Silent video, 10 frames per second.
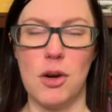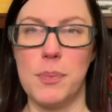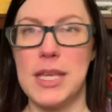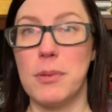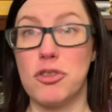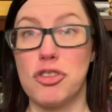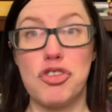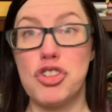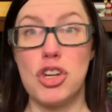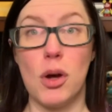people just
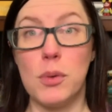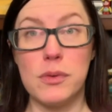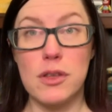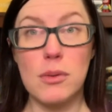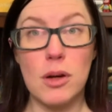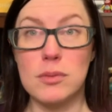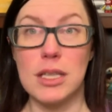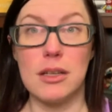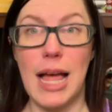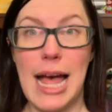chose their own
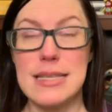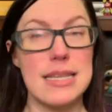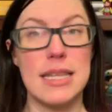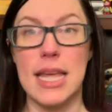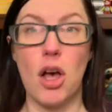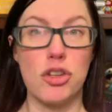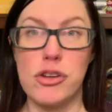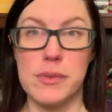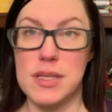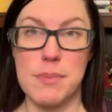little hats and they all
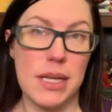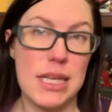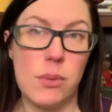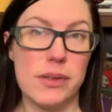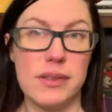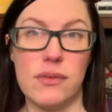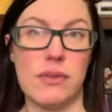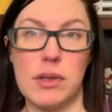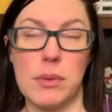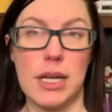chose the Mickey ones, even if
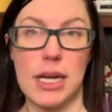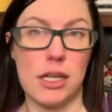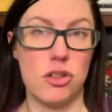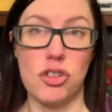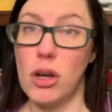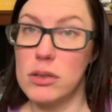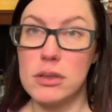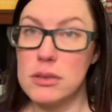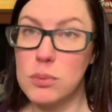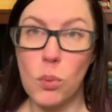they were getting a
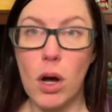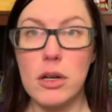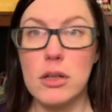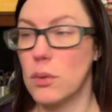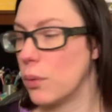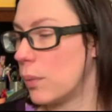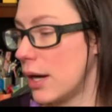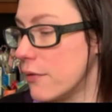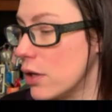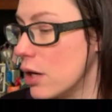Donald water or
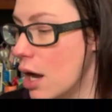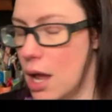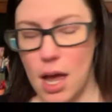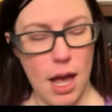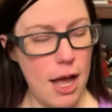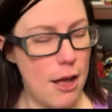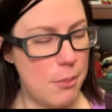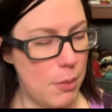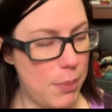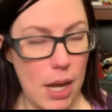whatever.
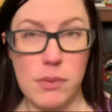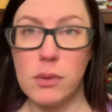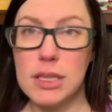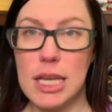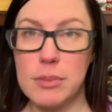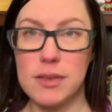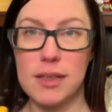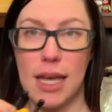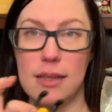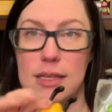But I was only able to
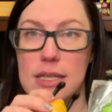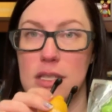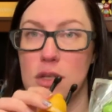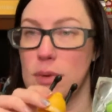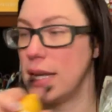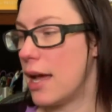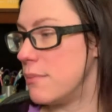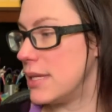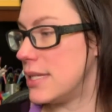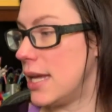get these 3. I'm
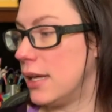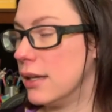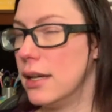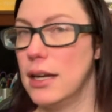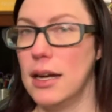missing